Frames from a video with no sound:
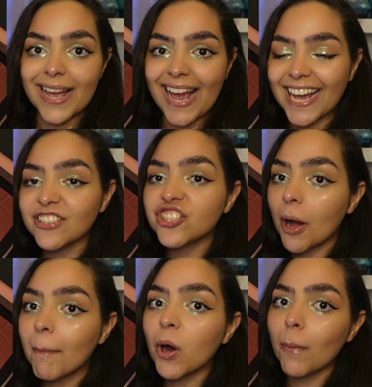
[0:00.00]
a
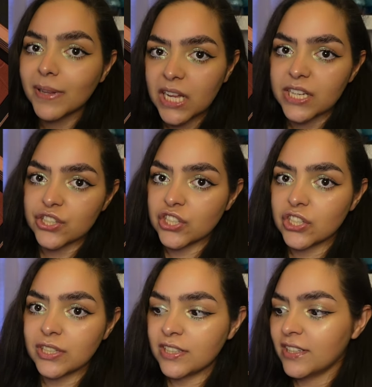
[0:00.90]
jumbo
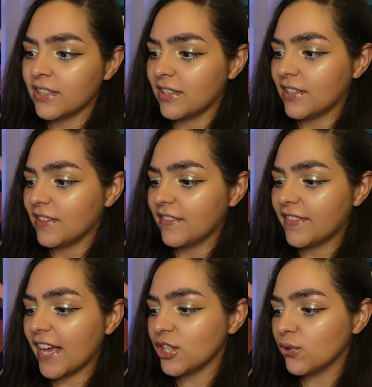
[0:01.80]
blush
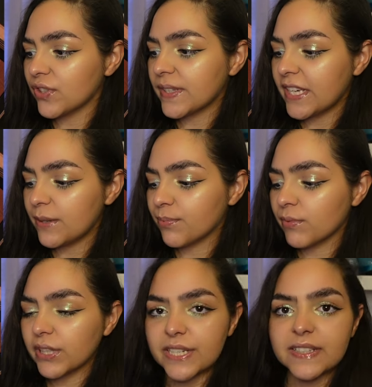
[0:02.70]
that you just keep
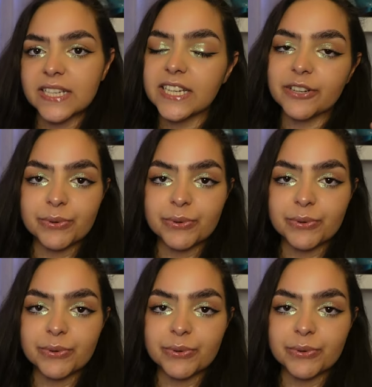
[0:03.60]
releasing and